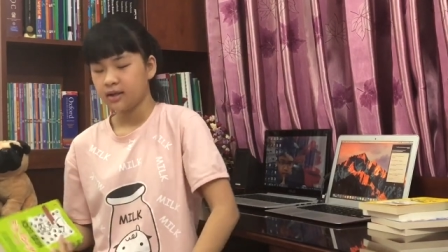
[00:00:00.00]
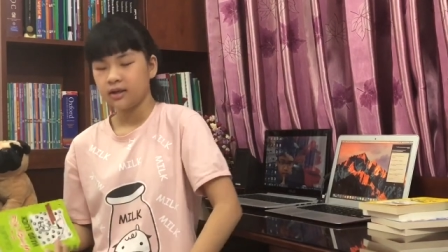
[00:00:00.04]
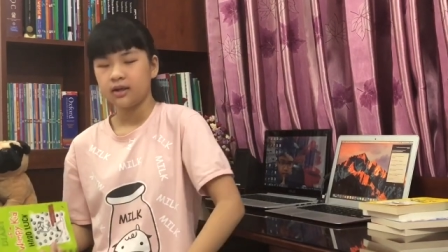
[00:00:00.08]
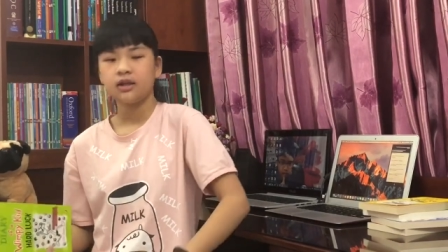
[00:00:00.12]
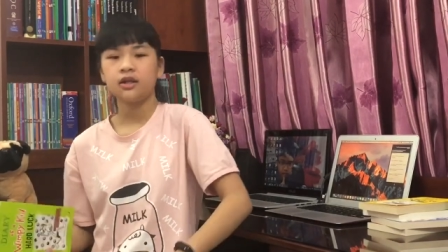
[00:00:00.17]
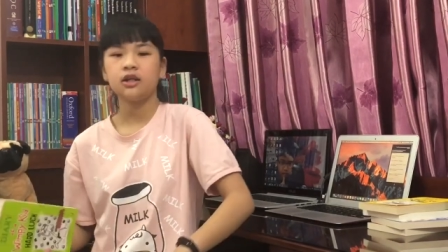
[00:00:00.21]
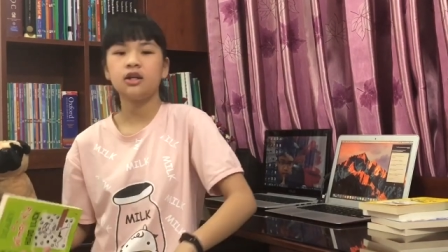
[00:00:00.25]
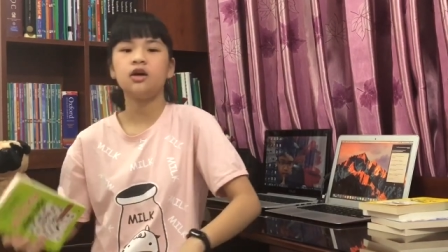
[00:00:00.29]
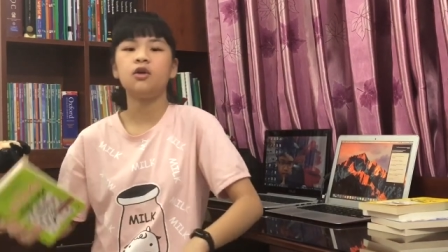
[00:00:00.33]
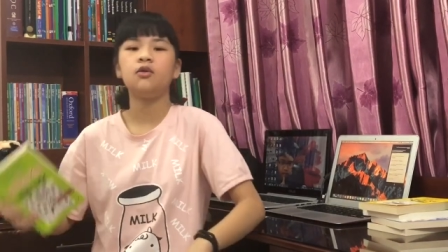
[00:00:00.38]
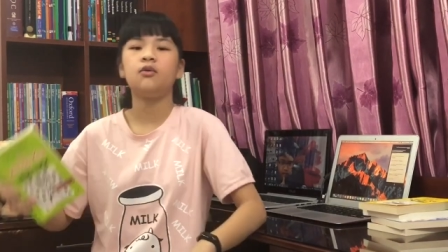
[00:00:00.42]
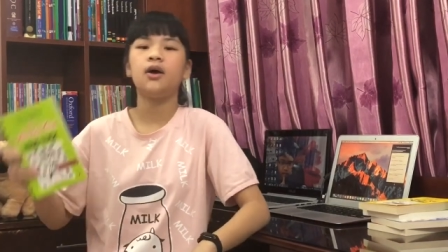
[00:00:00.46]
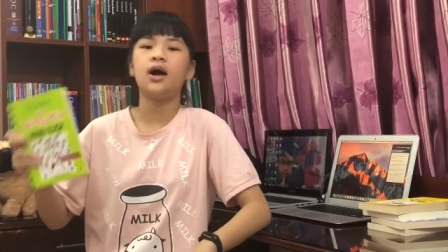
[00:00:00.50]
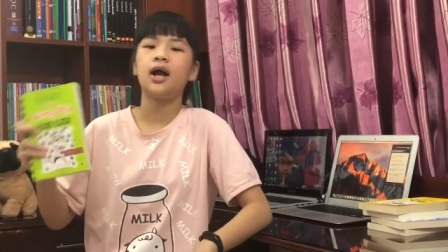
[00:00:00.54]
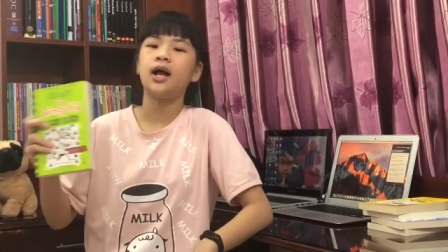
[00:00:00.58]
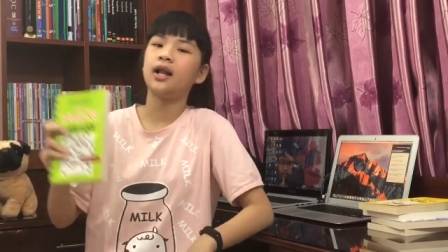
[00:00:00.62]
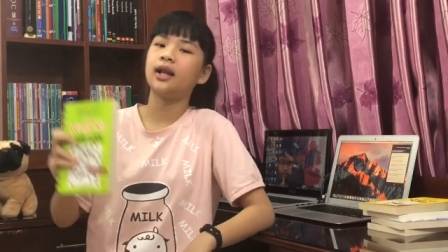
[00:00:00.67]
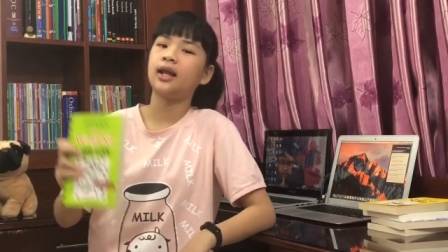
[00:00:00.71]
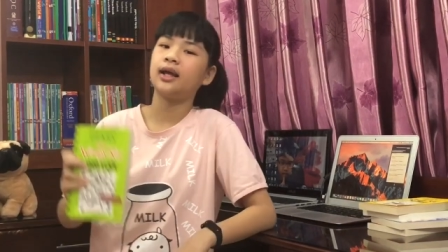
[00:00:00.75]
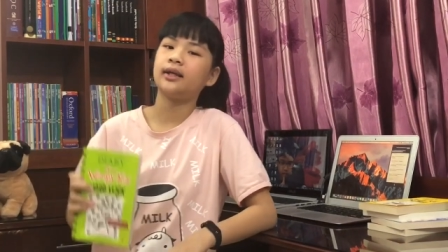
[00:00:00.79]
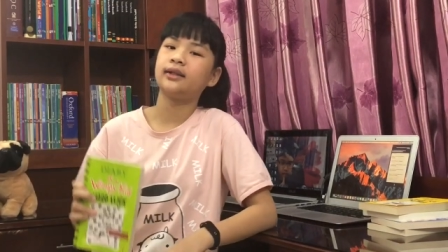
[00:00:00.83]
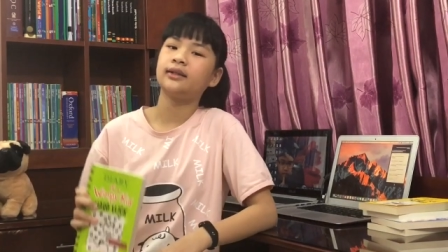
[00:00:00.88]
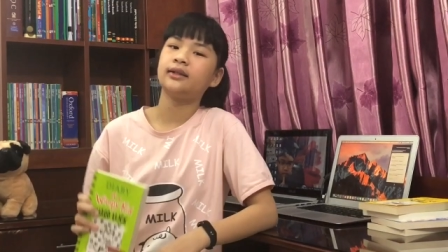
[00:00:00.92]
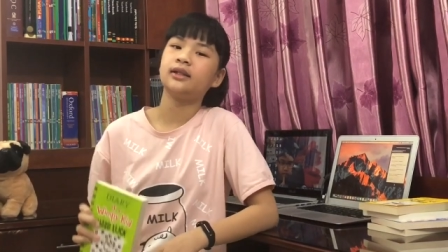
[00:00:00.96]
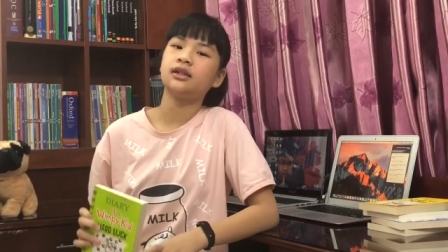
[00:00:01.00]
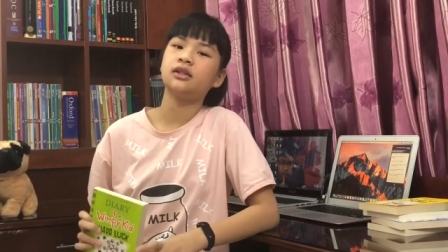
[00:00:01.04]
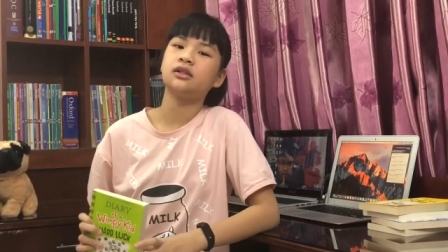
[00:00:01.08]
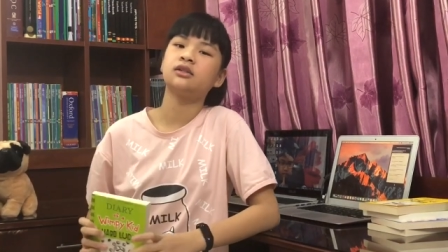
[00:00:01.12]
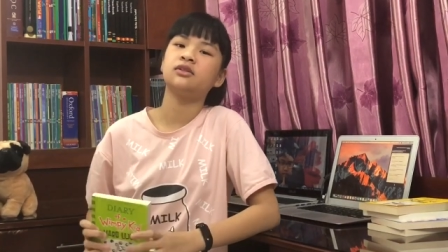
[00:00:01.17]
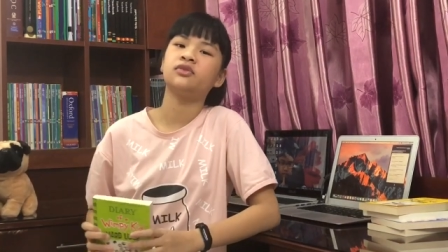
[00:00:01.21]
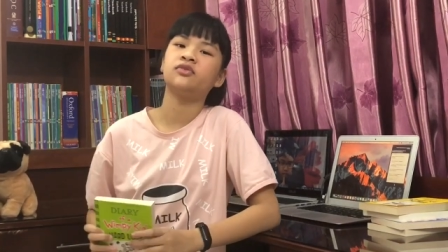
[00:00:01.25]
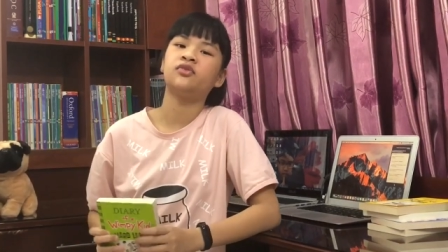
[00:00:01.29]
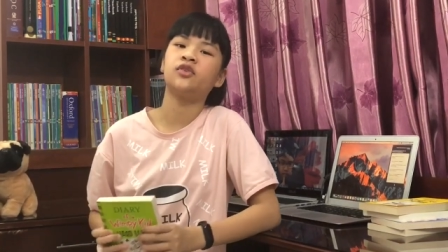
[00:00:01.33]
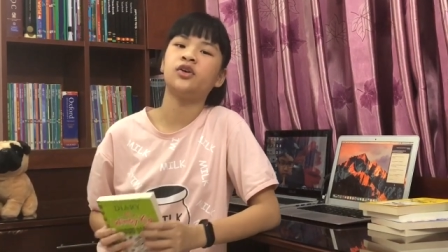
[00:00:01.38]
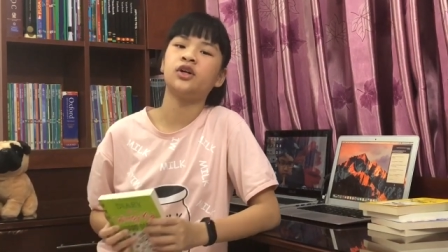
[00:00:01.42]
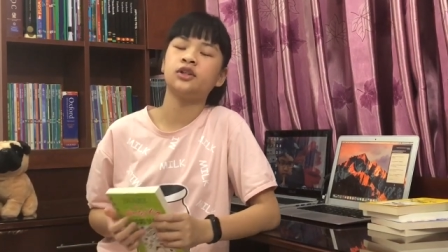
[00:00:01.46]
You know why I like this?
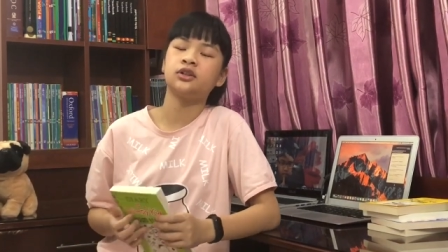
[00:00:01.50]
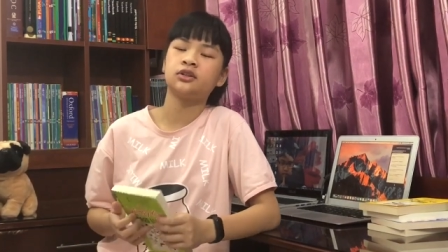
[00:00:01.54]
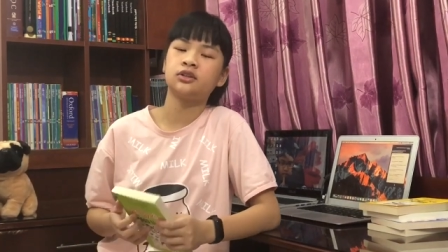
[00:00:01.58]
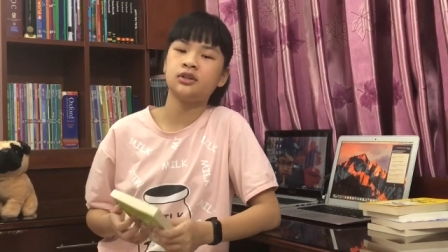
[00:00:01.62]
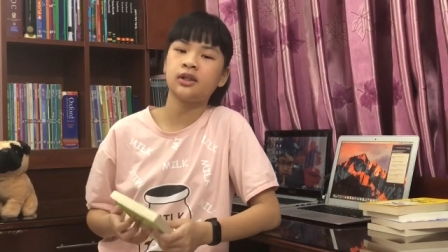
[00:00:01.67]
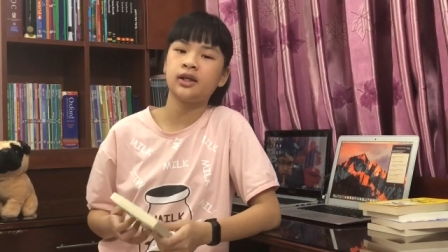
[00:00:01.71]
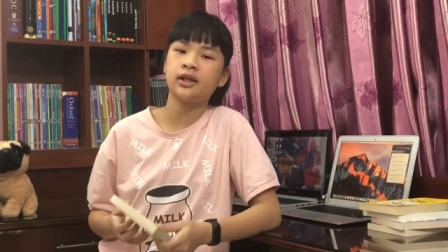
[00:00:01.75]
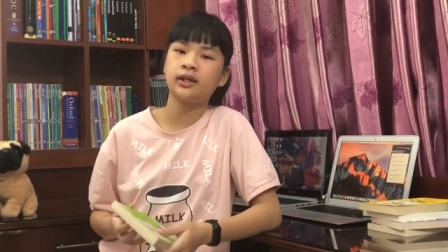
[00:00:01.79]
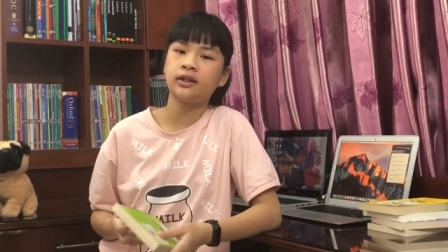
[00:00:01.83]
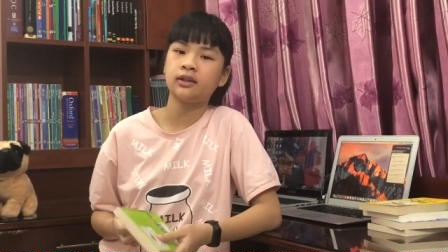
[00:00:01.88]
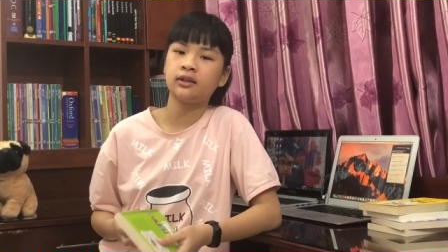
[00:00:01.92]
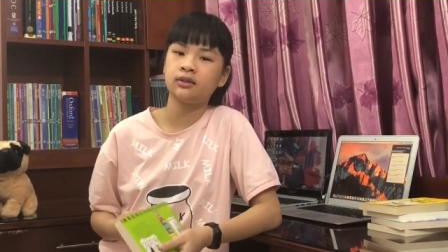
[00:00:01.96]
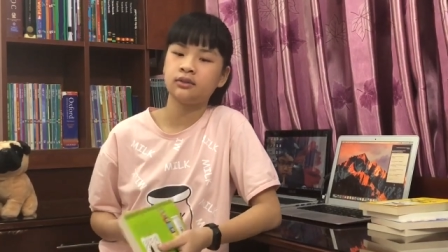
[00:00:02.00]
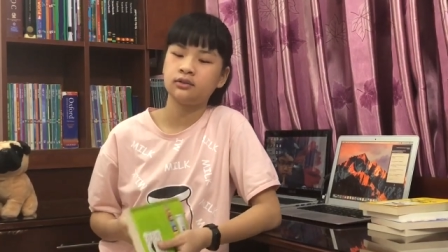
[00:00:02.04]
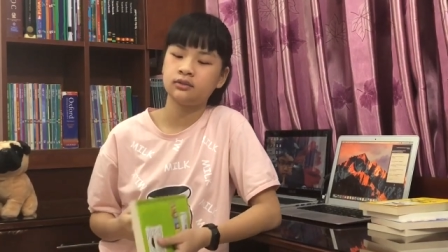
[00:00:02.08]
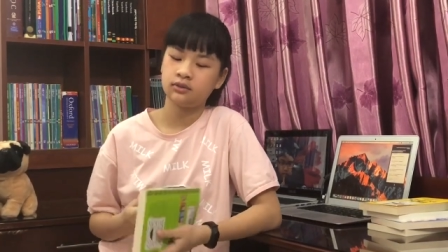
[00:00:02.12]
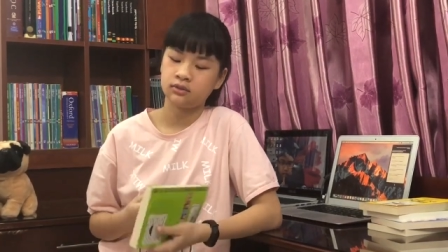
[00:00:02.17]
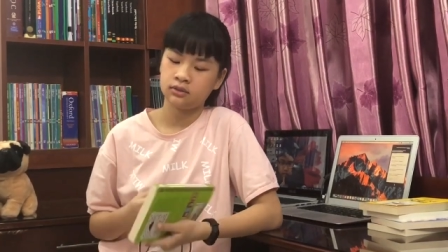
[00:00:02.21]
First thing,